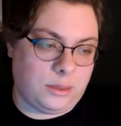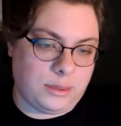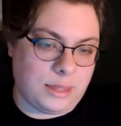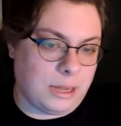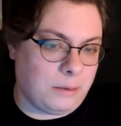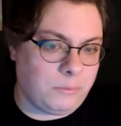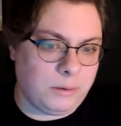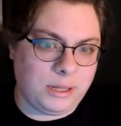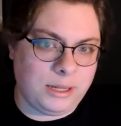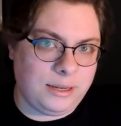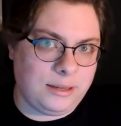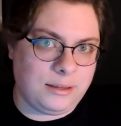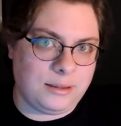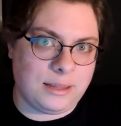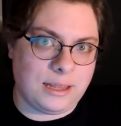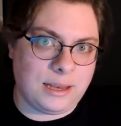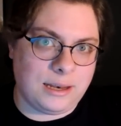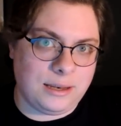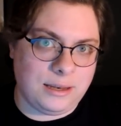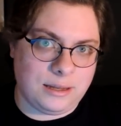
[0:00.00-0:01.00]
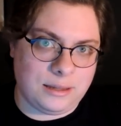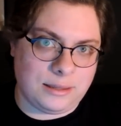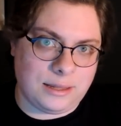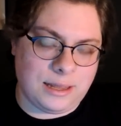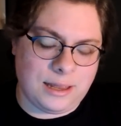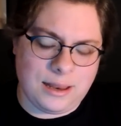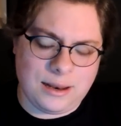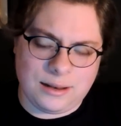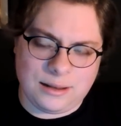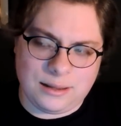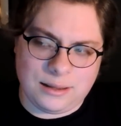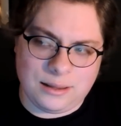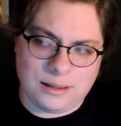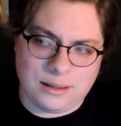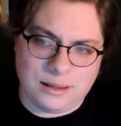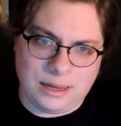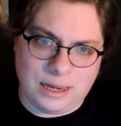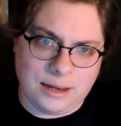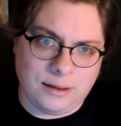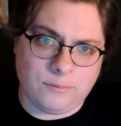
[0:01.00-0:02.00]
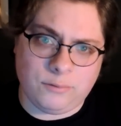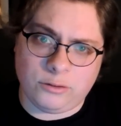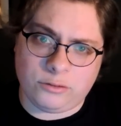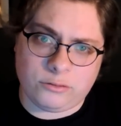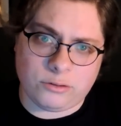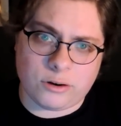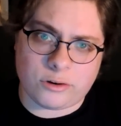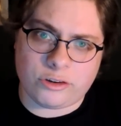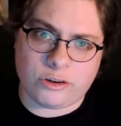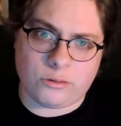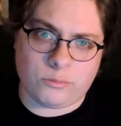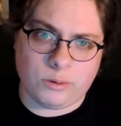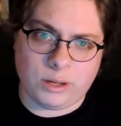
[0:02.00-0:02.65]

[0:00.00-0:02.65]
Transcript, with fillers: That really that that infrastructure